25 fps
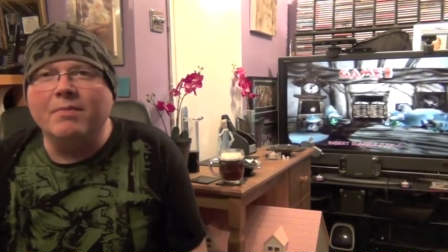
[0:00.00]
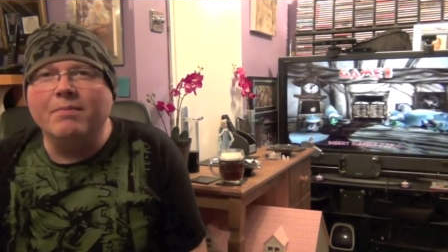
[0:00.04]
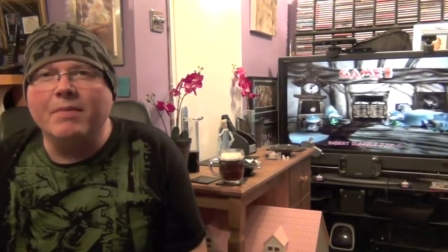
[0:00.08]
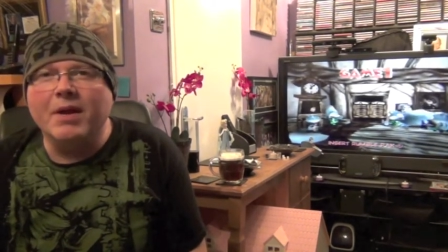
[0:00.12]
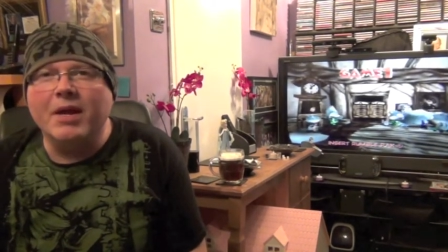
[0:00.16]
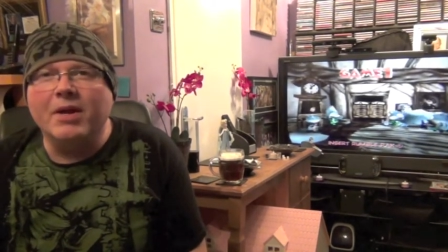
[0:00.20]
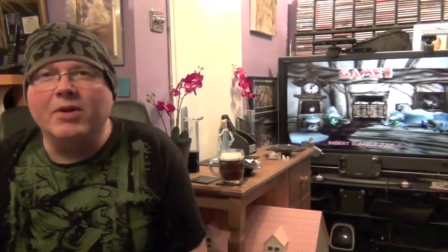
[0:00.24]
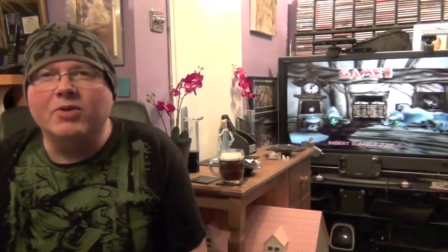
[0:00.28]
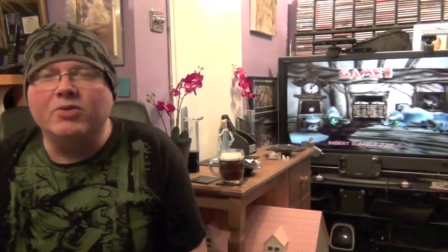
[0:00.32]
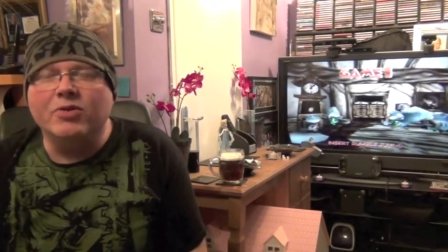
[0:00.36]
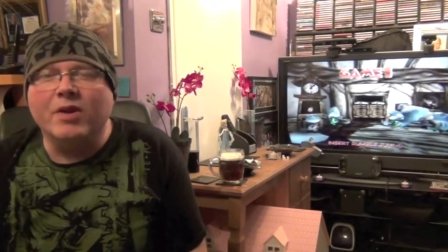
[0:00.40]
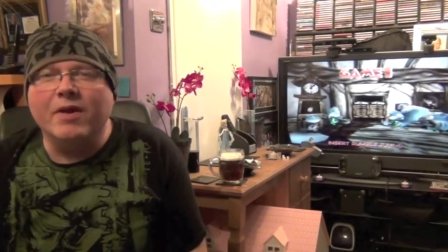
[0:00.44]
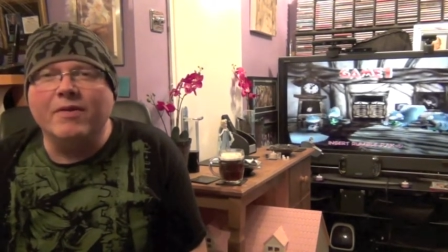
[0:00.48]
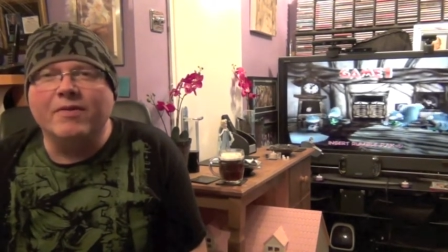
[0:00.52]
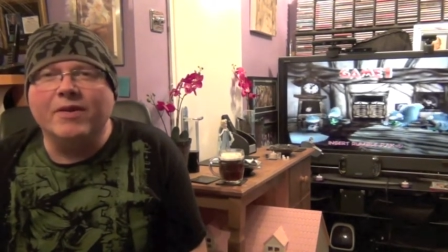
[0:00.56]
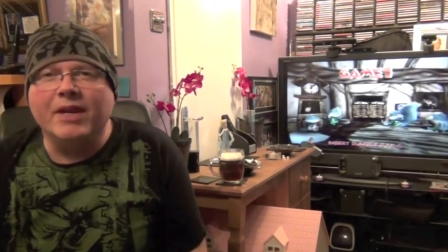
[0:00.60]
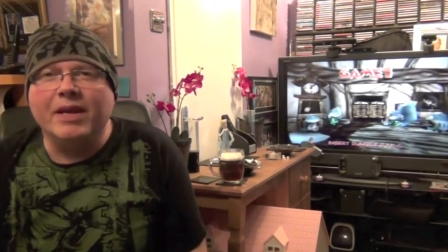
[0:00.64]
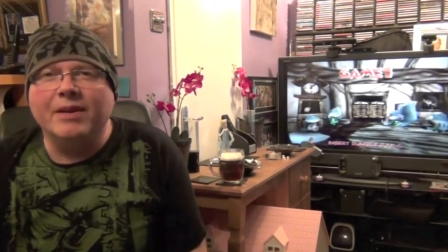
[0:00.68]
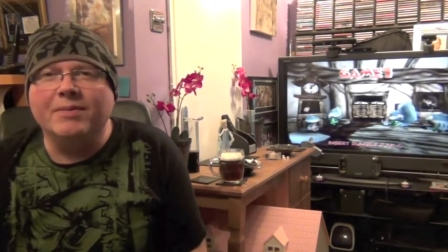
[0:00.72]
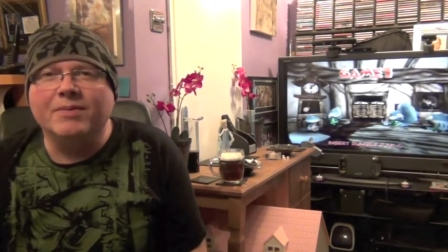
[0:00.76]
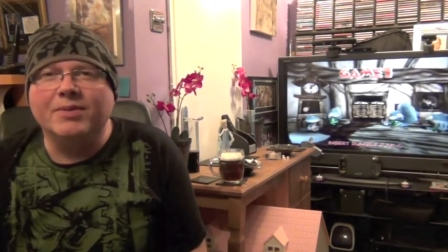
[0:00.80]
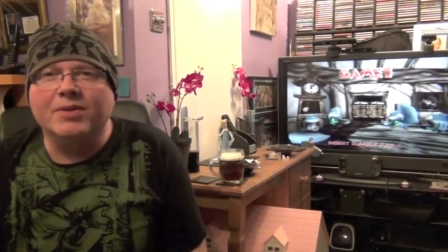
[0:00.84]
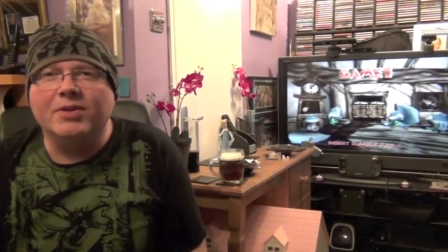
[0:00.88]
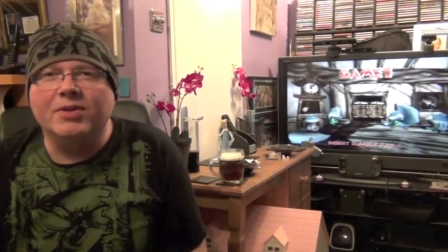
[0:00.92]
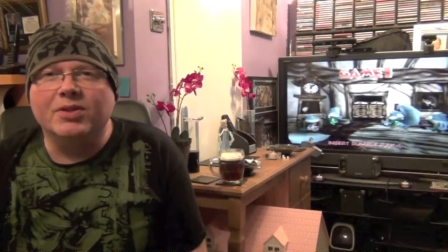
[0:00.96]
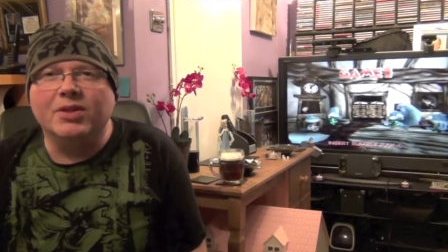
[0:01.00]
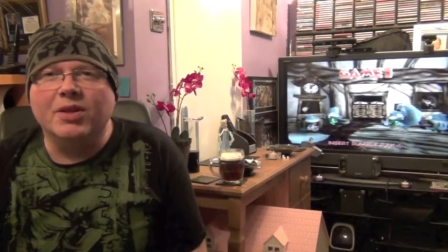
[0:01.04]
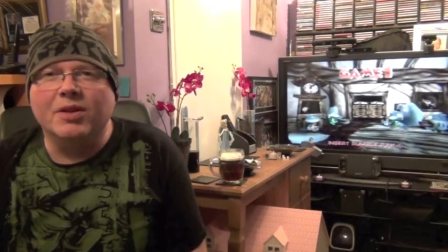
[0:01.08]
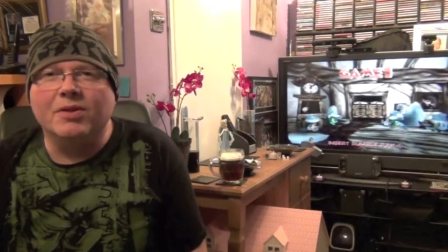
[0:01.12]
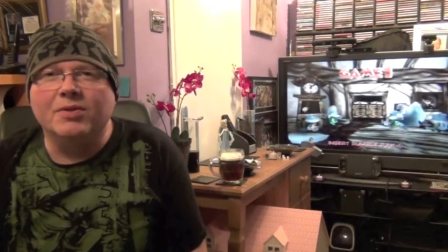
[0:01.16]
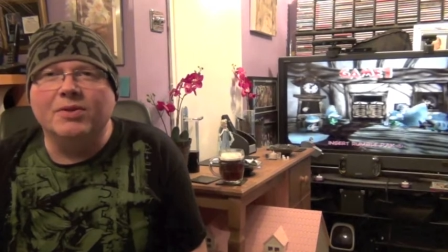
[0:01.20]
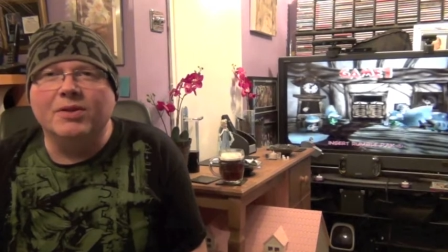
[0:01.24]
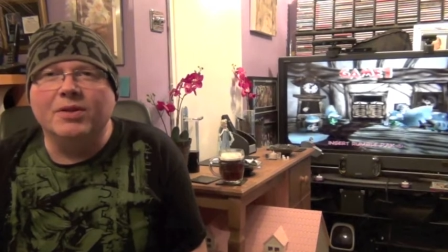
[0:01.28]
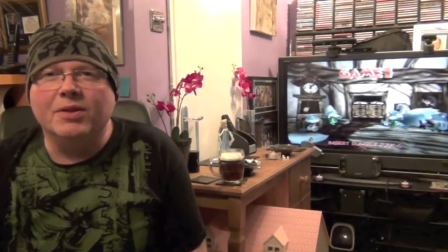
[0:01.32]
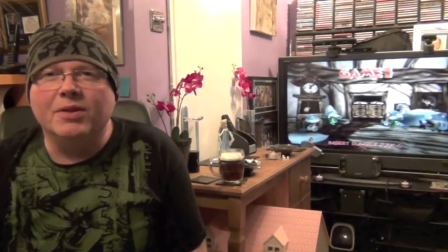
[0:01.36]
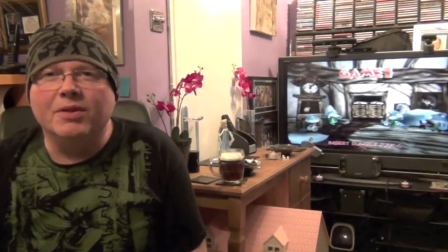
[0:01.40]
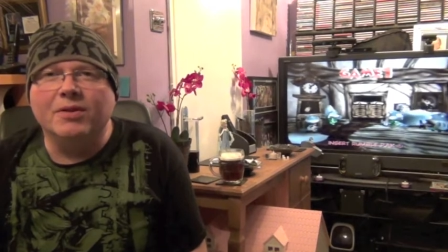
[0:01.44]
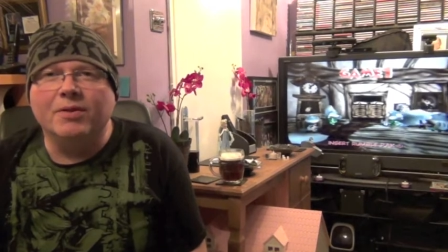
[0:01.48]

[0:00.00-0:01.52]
Mega Drive games to show to